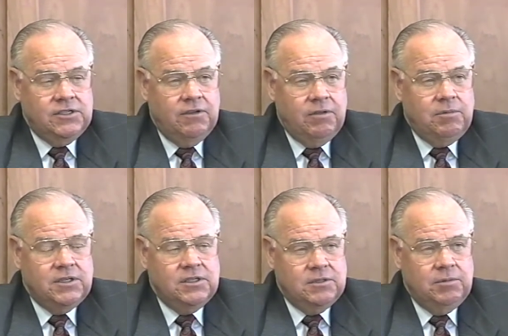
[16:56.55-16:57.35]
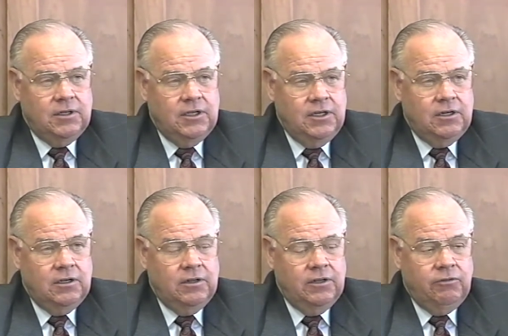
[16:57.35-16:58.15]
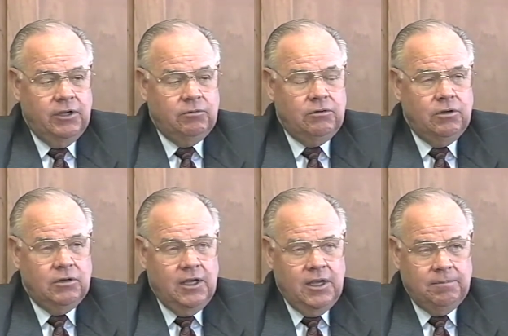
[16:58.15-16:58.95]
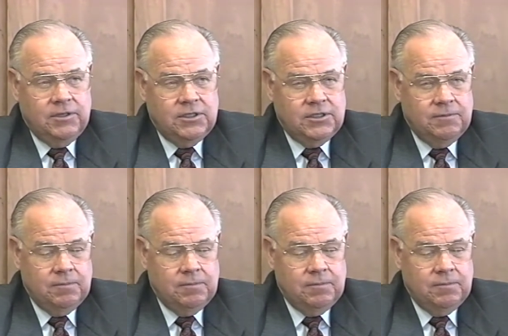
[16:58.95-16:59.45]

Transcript: of the business building here on the Redwood Road campus.